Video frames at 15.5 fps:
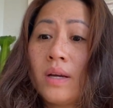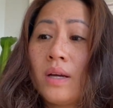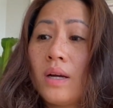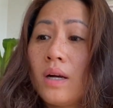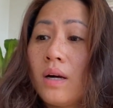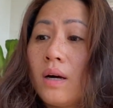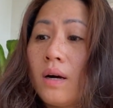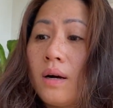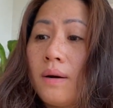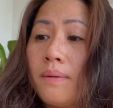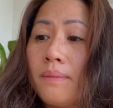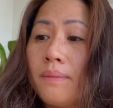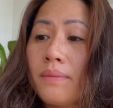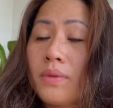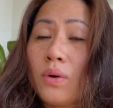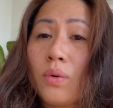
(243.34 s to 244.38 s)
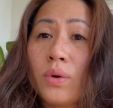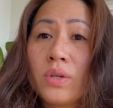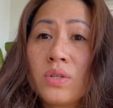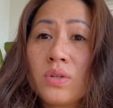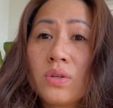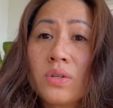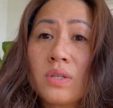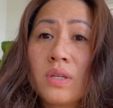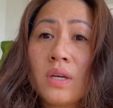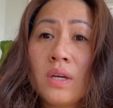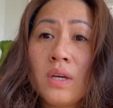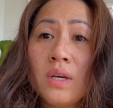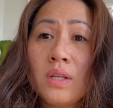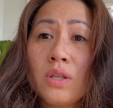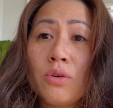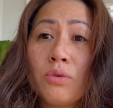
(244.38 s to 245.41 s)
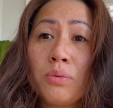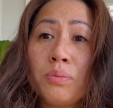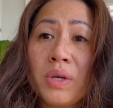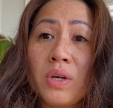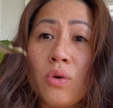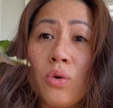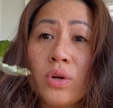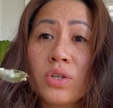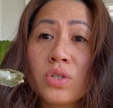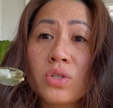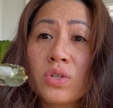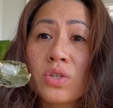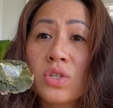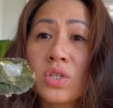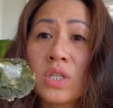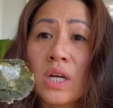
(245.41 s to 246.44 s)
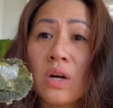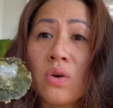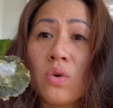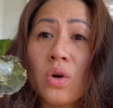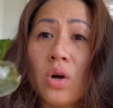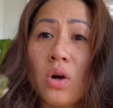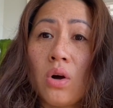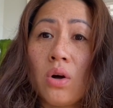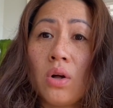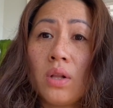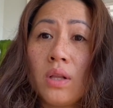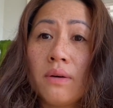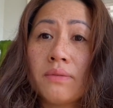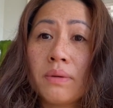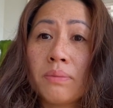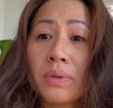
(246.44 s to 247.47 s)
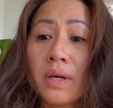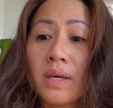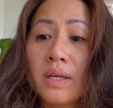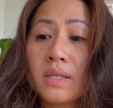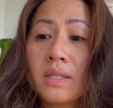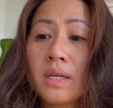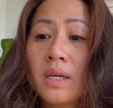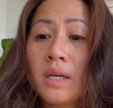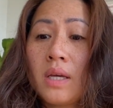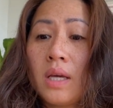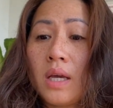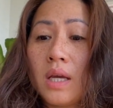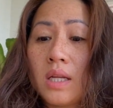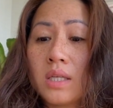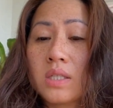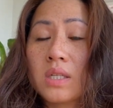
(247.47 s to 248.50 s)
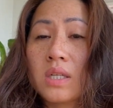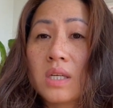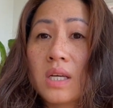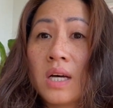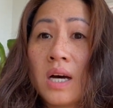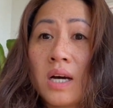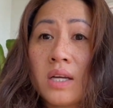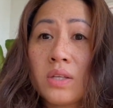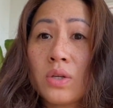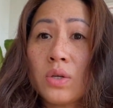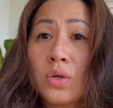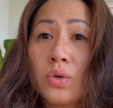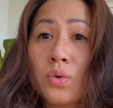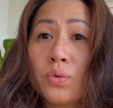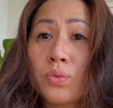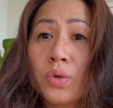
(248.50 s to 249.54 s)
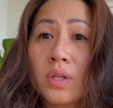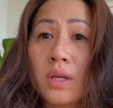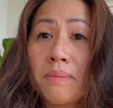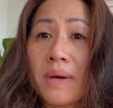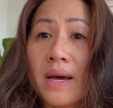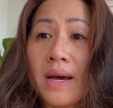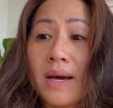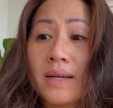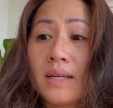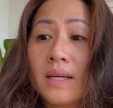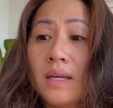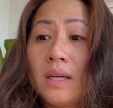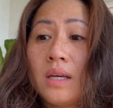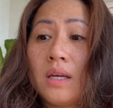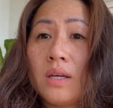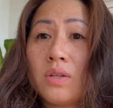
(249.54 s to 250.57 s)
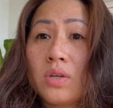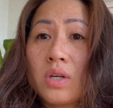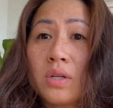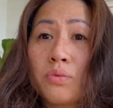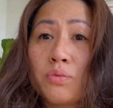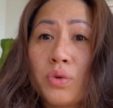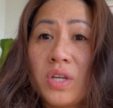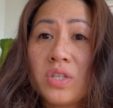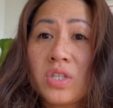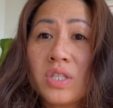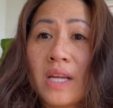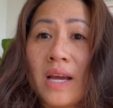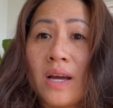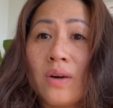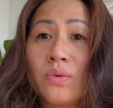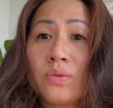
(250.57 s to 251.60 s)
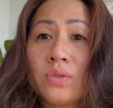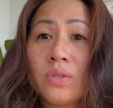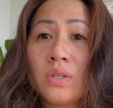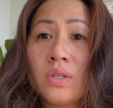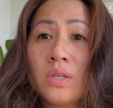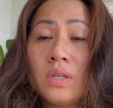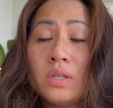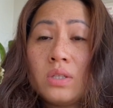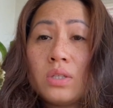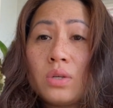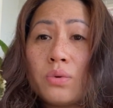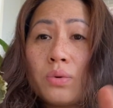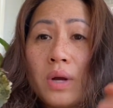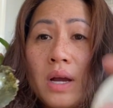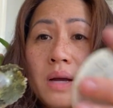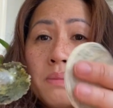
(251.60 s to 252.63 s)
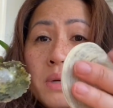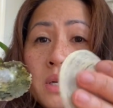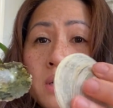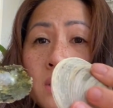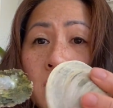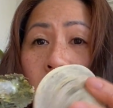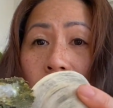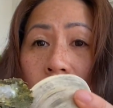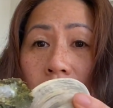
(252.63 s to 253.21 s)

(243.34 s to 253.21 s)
the oysters, there will be oyster shell all over the place, and it's going to cut you really bad. And you're going to reach down to grab it,